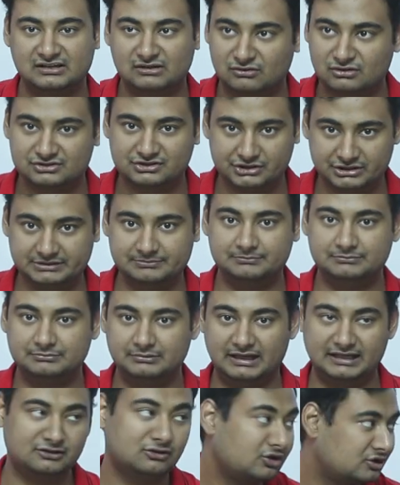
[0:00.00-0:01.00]
are not cheap
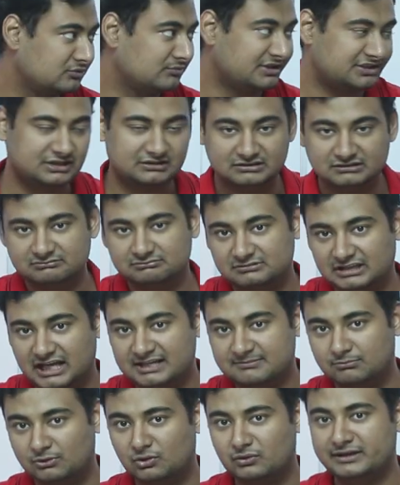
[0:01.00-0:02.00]
and not to mention
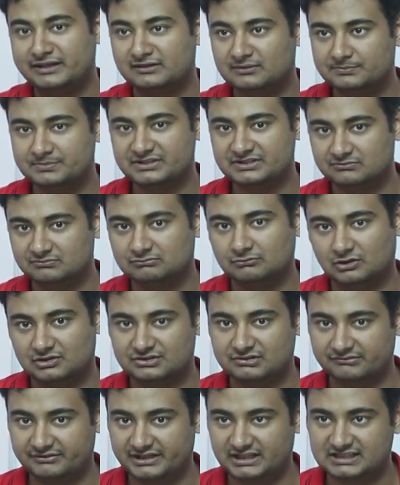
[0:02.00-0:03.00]
that blowing up is
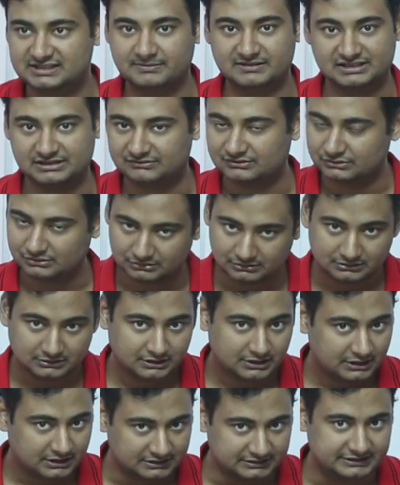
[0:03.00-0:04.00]
also very expensive so
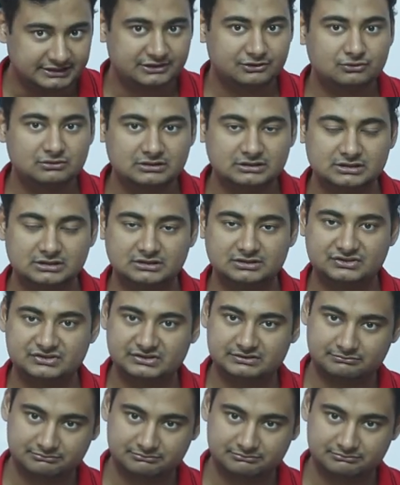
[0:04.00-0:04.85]
they took a,